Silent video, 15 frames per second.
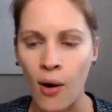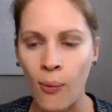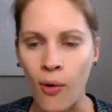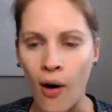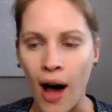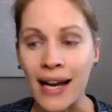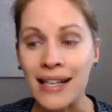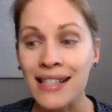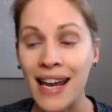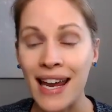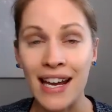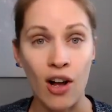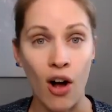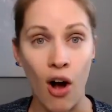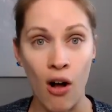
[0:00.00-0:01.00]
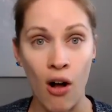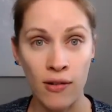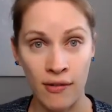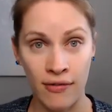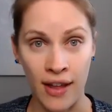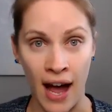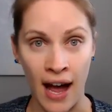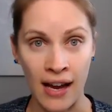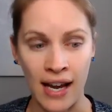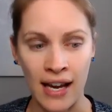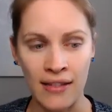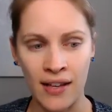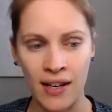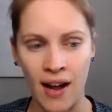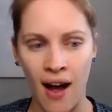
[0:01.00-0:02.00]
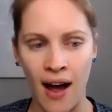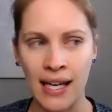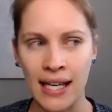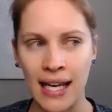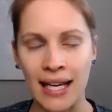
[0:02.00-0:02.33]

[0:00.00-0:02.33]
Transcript: Well, I take all of that and then I